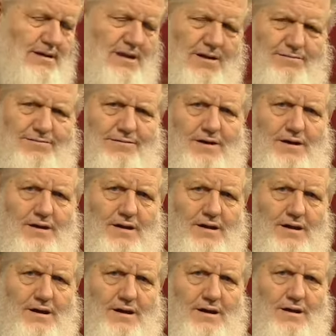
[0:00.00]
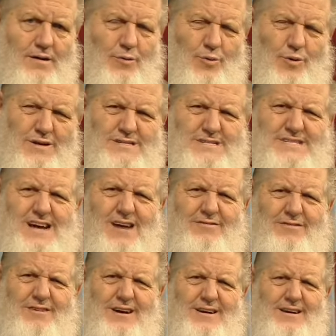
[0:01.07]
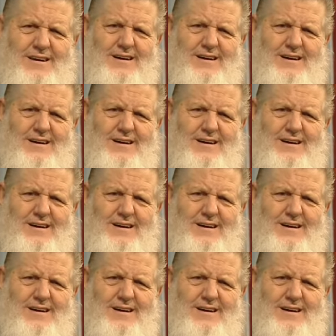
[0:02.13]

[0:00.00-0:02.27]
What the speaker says: Duffa. What is Duffa?